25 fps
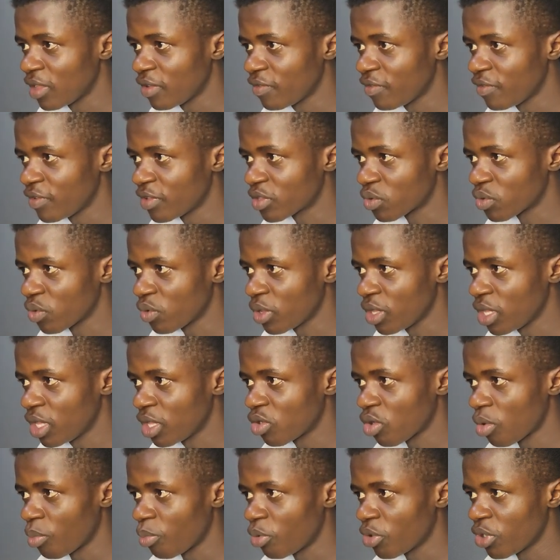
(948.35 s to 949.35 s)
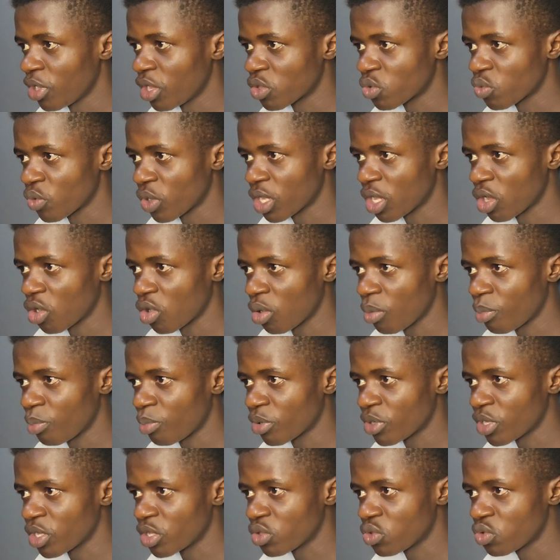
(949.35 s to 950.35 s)
if it's only component one and
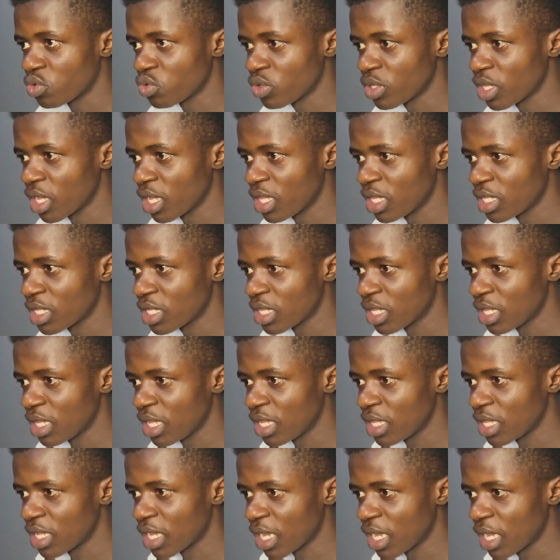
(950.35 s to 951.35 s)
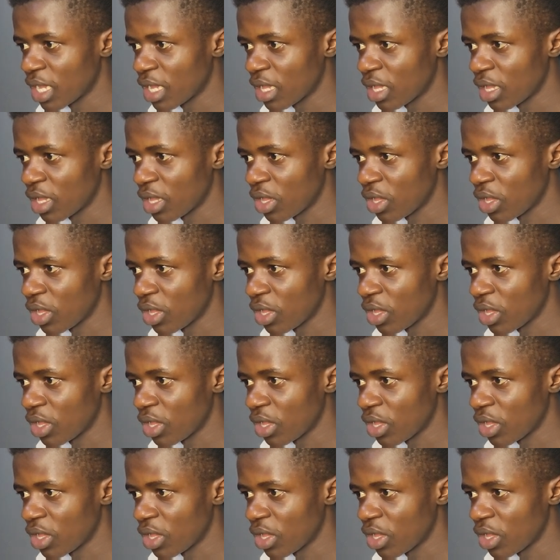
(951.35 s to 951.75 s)
component two that needs the data,